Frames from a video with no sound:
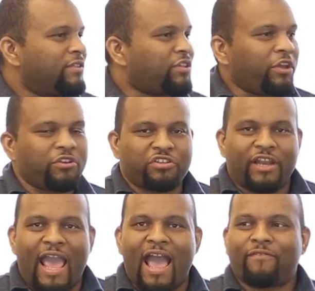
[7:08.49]
So you
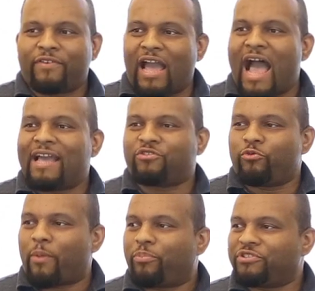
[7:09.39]
should have guys who
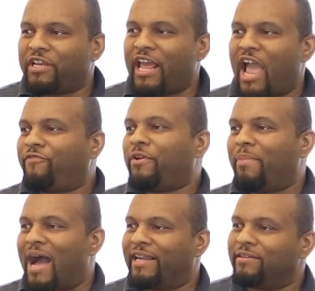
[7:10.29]
represent
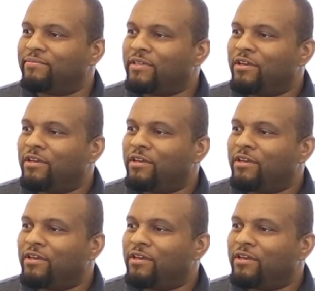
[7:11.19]
everybody.